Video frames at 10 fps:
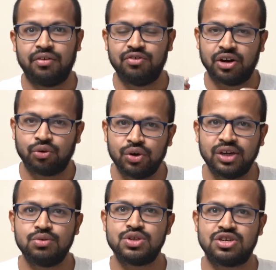We are
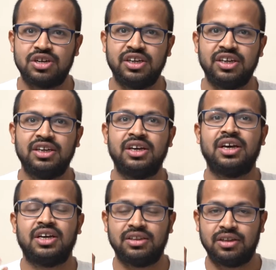going to study
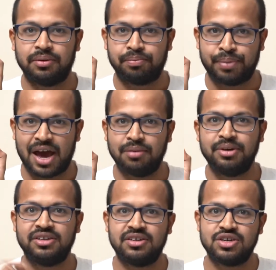the
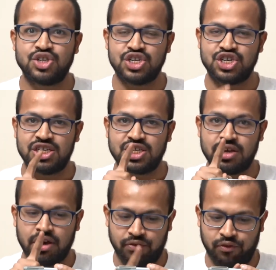parameters such
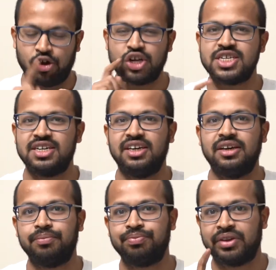as
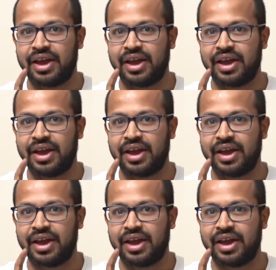velocity,